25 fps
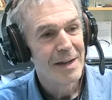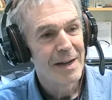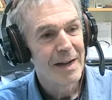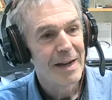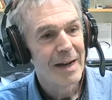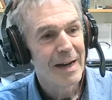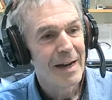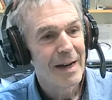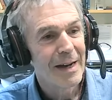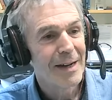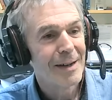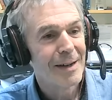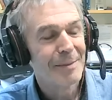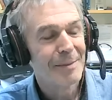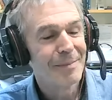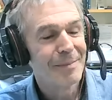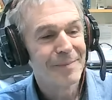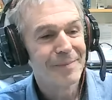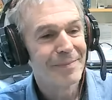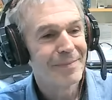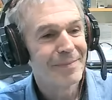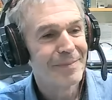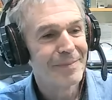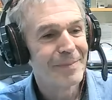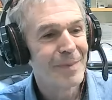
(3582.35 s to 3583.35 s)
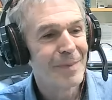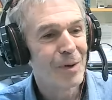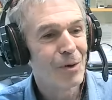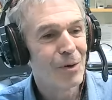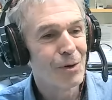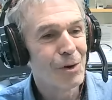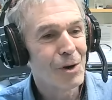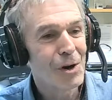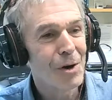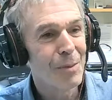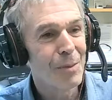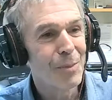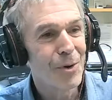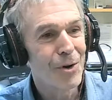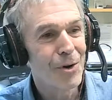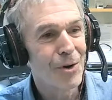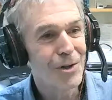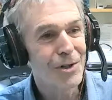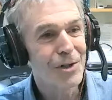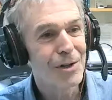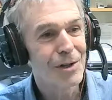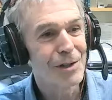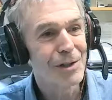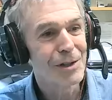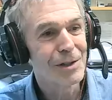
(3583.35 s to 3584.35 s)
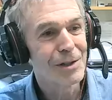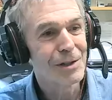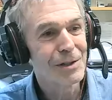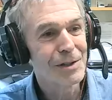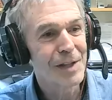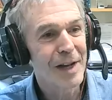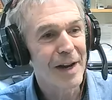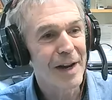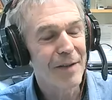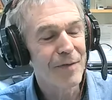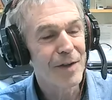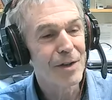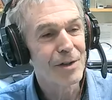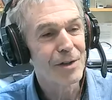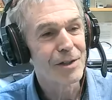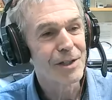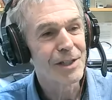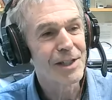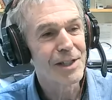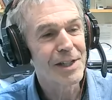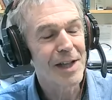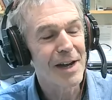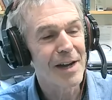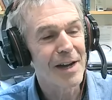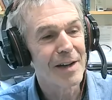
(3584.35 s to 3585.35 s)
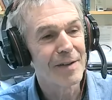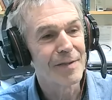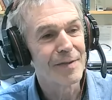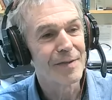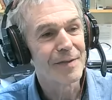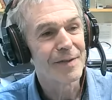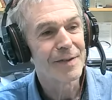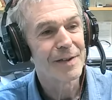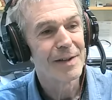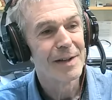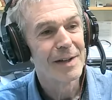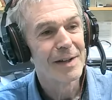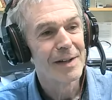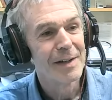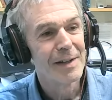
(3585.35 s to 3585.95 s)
Um, all commercial, trivial stuff.